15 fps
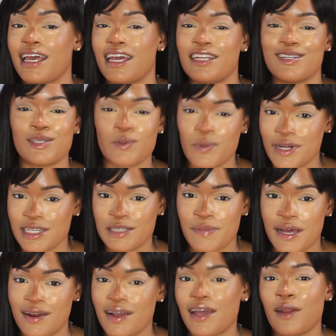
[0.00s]
it just works
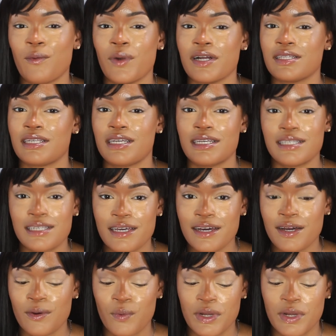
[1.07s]
better and it works easier.